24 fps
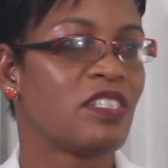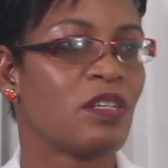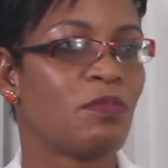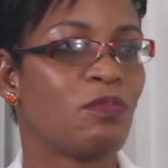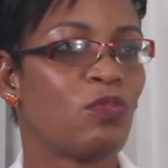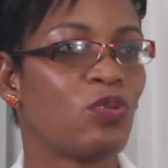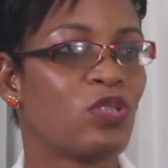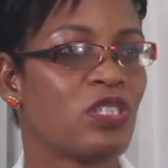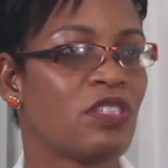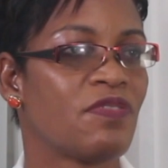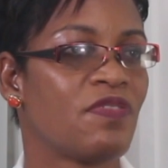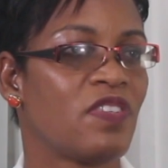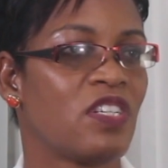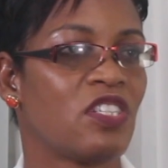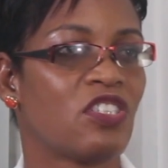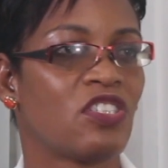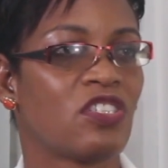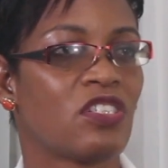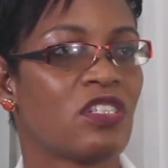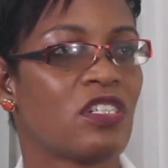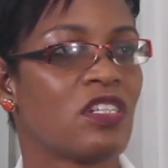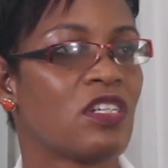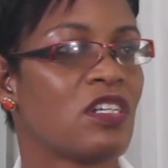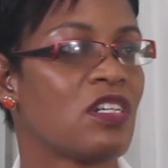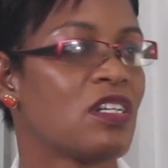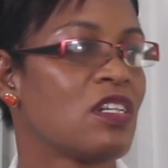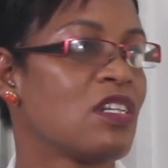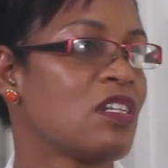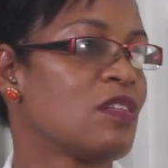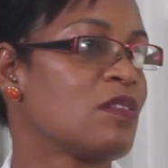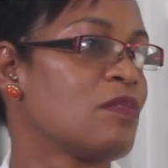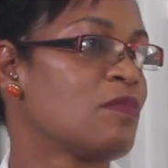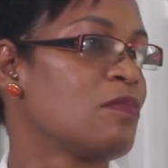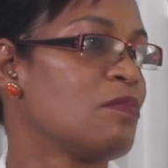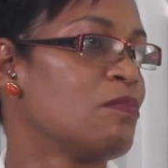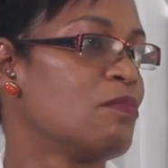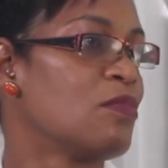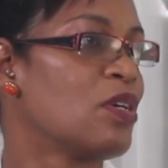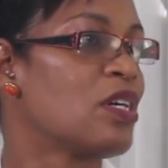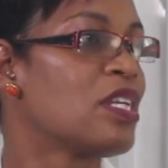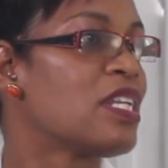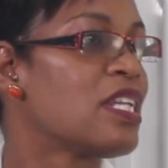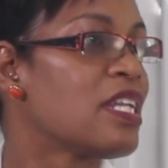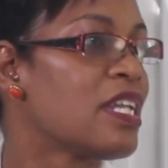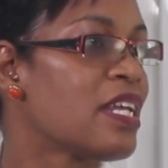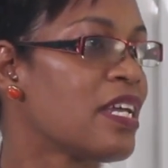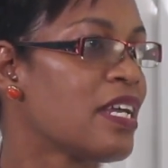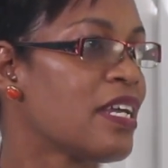some motivational
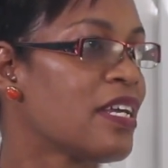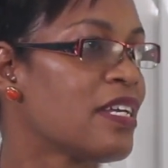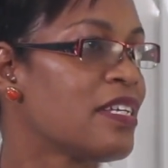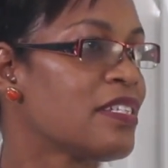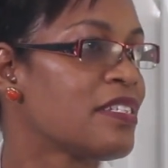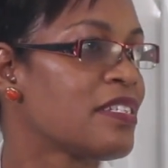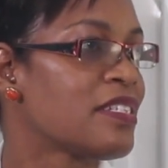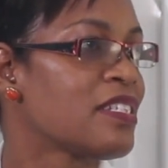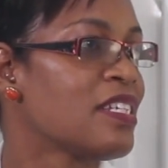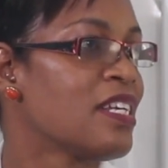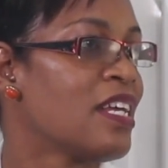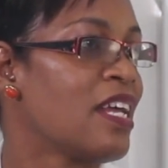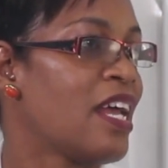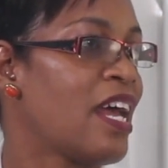Mondays.